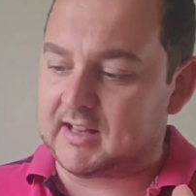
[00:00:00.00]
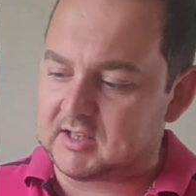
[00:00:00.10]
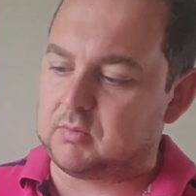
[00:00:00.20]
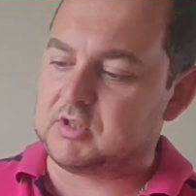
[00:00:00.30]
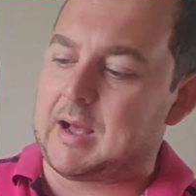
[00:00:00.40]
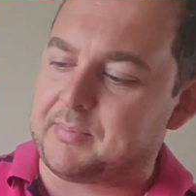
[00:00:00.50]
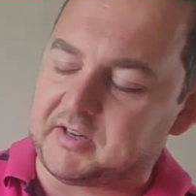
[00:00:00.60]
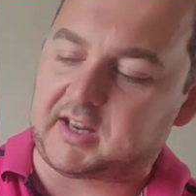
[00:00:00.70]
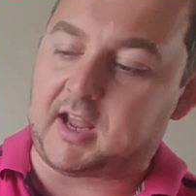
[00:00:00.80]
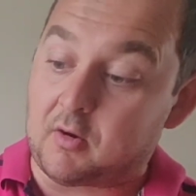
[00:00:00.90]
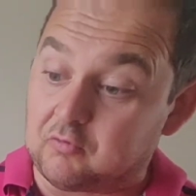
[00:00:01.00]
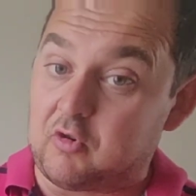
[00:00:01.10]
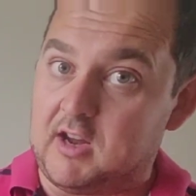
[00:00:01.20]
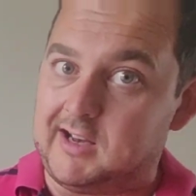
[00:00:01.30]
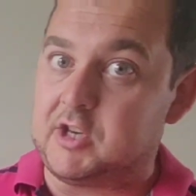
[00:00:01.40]
that's what's happened here. I
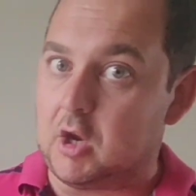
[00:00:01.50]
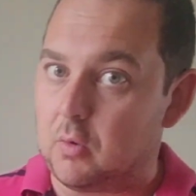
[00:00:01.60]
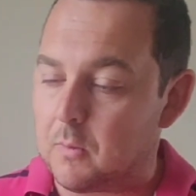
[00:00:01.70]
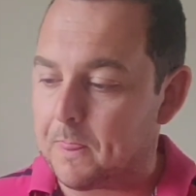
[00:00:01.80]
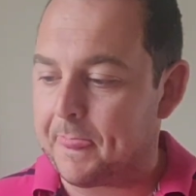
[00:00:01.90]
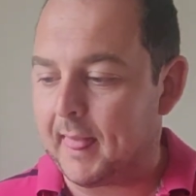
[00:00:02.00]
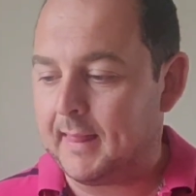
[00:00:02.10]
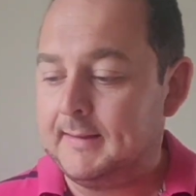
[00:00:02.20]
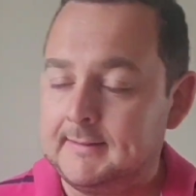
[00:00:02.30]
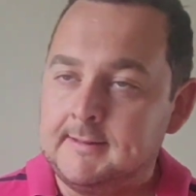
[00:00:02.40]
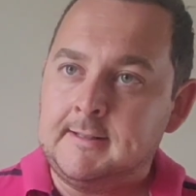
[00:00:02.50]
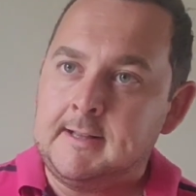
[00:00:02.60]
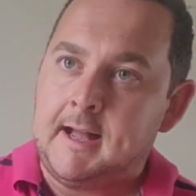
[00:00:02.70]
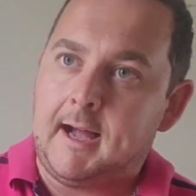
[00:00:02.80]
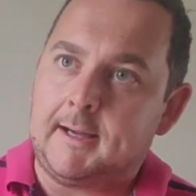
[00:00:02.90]
really do.
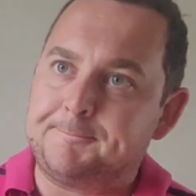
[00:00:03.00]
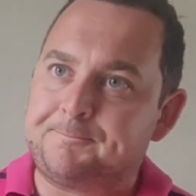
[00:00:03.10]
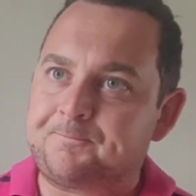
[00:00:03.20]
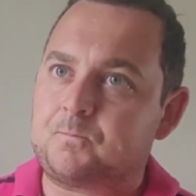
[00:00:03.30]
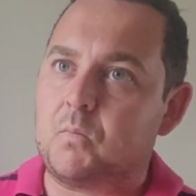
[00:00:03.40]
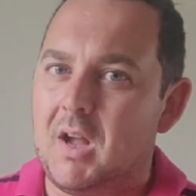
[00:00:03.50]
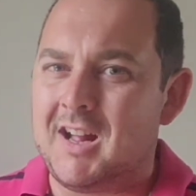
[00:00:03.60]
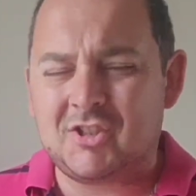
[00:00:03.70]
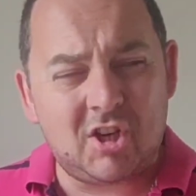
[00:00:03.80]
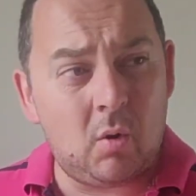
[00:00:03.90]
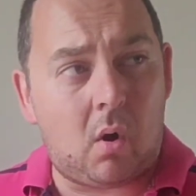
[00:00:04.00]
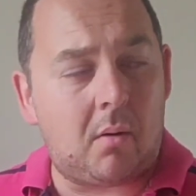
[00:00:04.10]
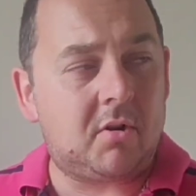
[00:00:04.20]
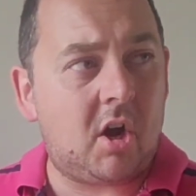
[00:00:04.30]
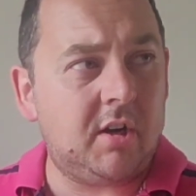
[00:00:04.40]
And you know what? I'm